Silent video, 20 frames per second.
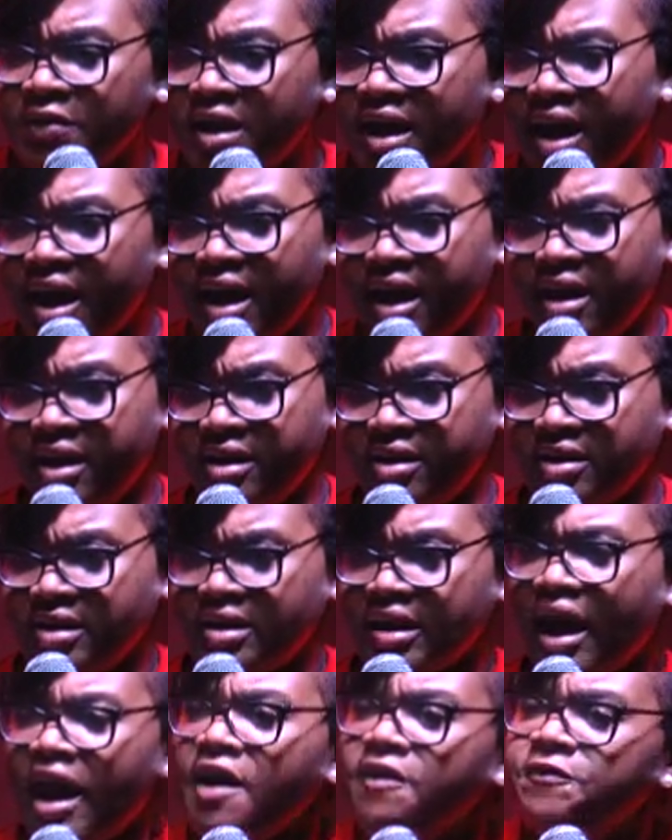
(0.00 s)
years,
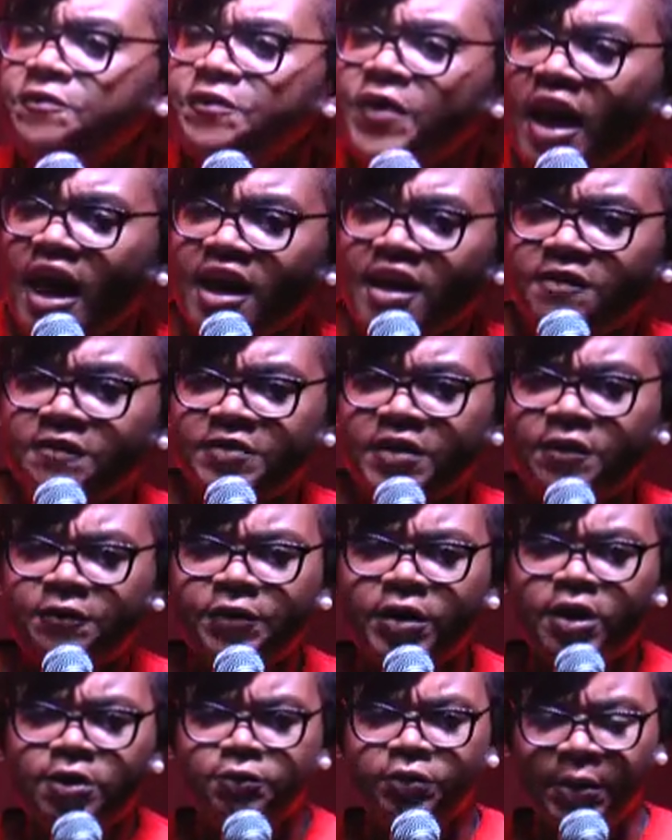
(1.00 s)
five
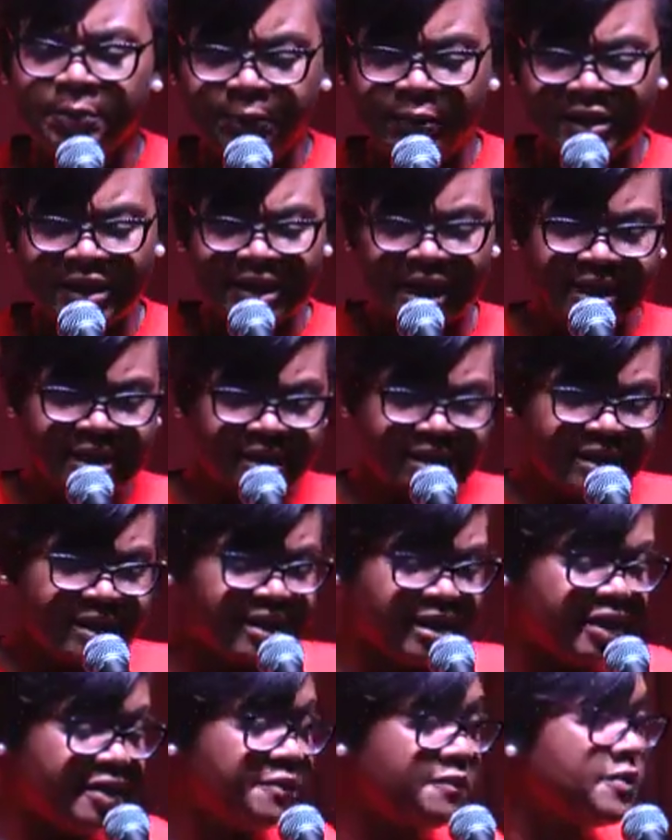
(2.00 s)
different
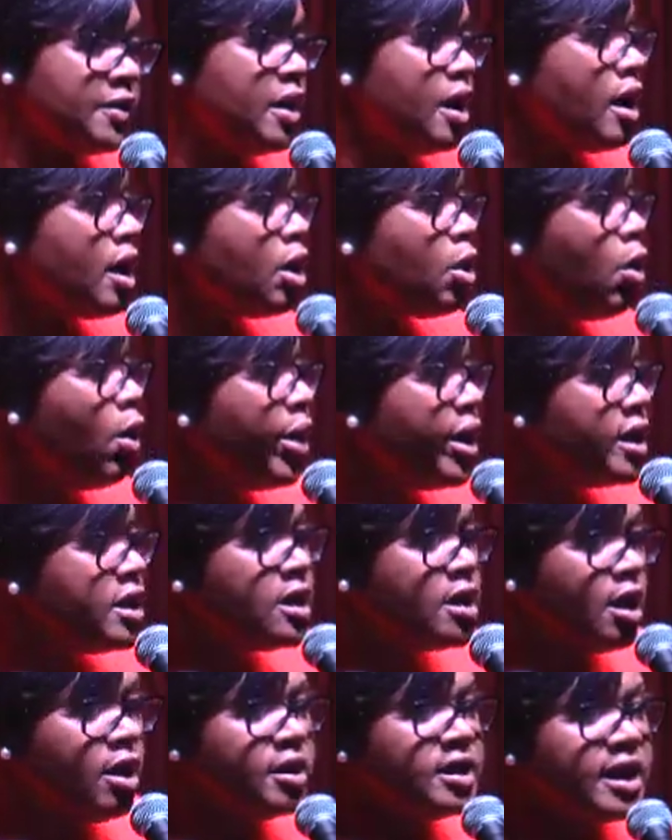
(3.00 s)
representatives going
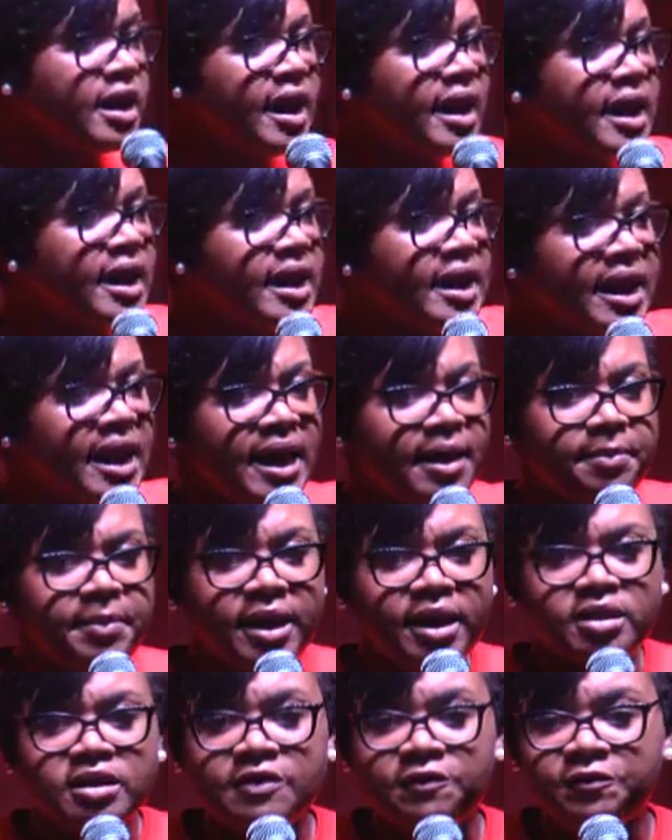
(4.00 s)
down there
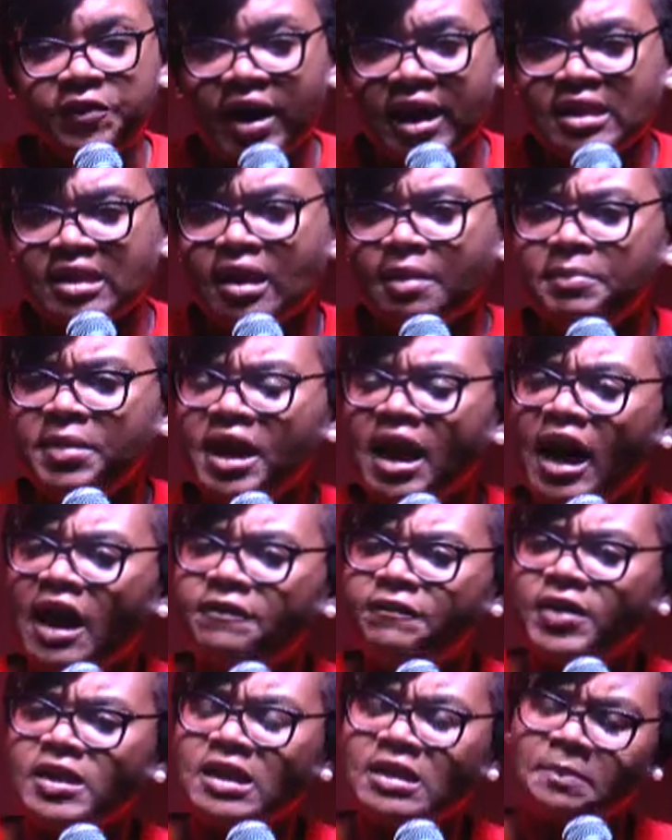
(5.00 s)
claiming to fight on
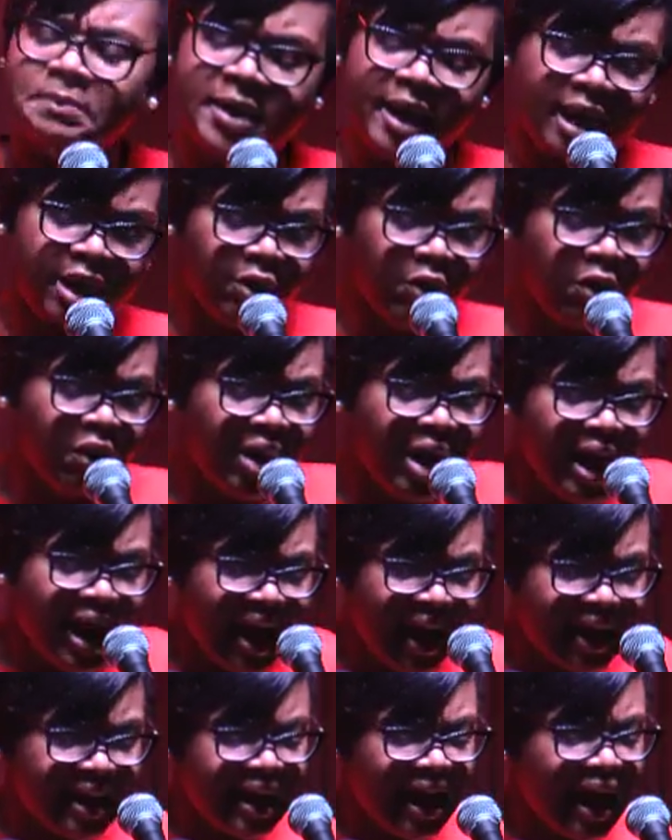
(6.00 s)
behalf of Tobago
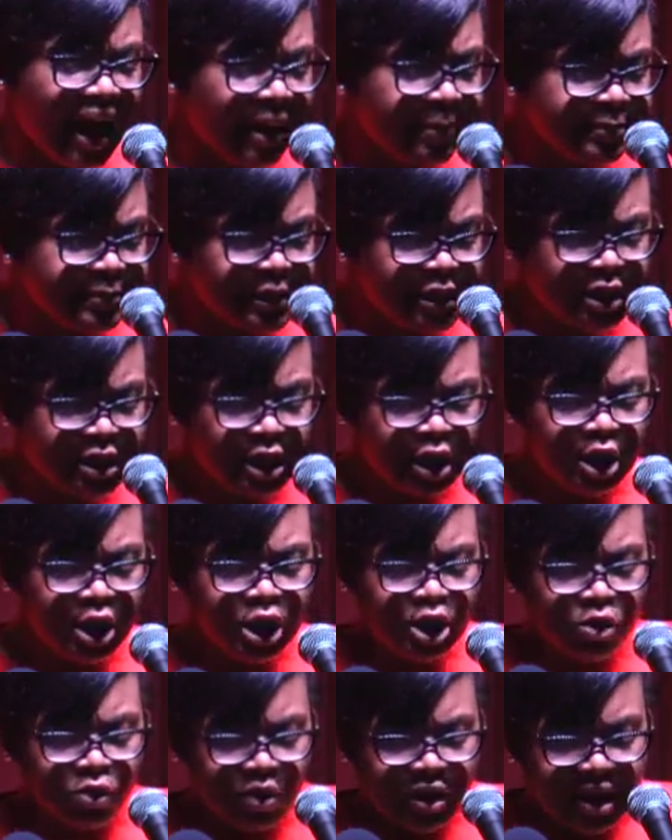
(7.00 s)
and
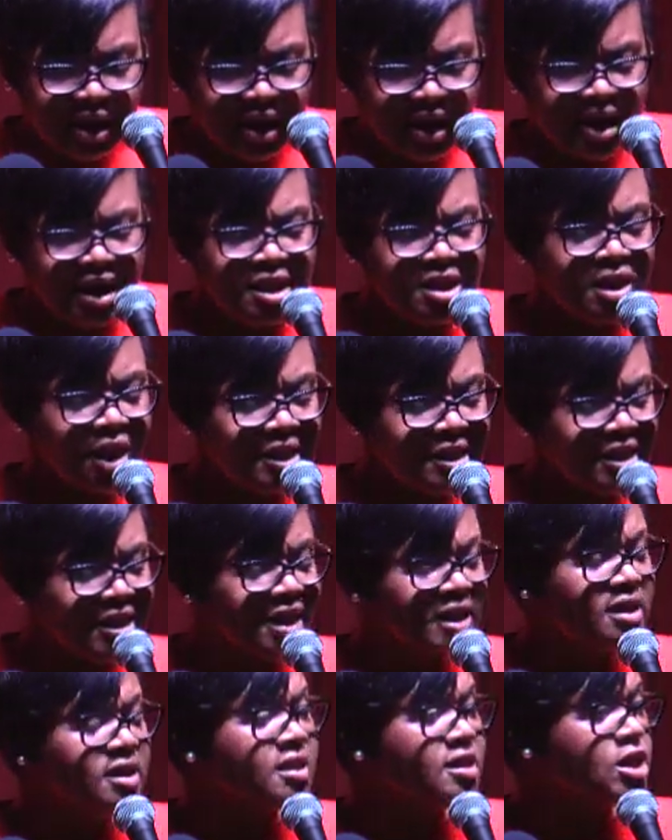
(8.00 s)
absolutely
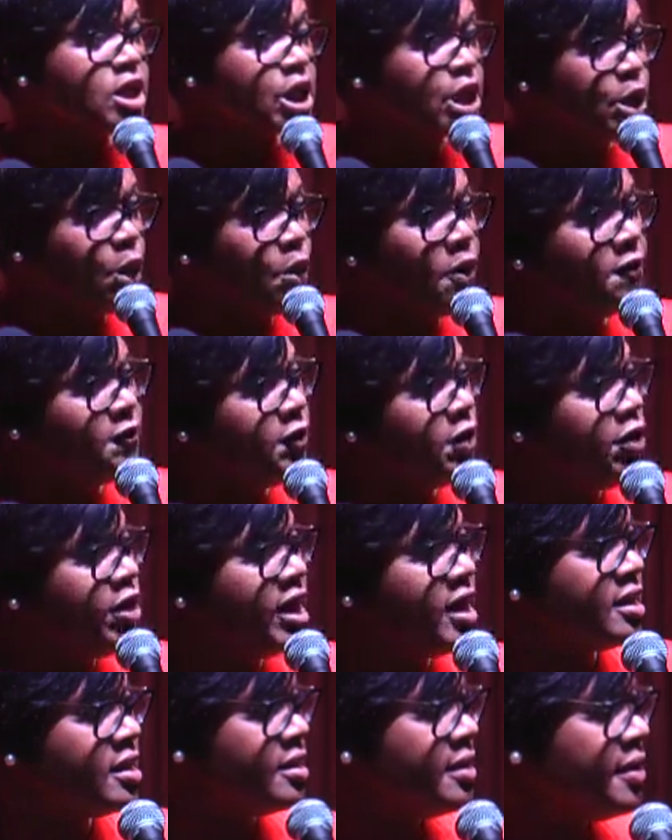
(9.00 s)
nothing to show for
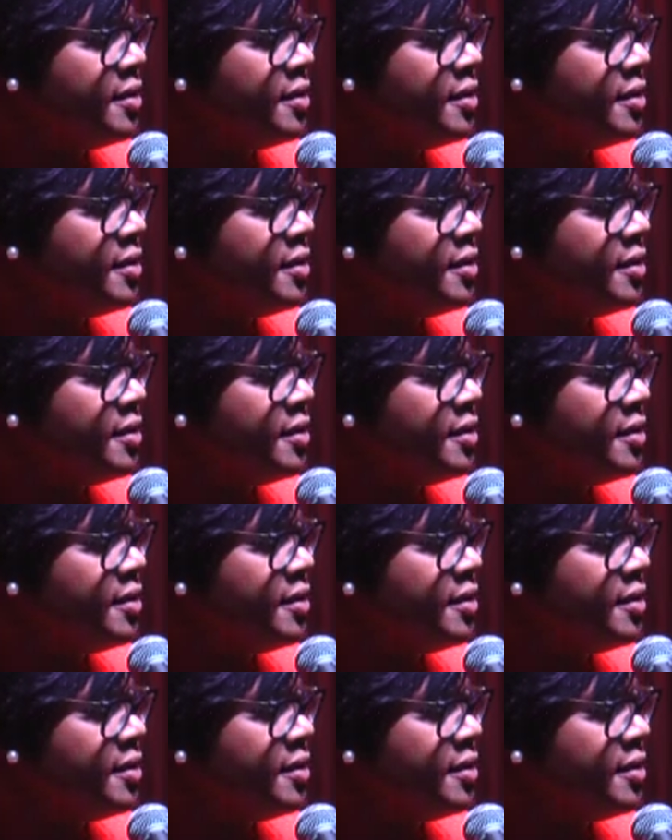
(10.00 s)
it?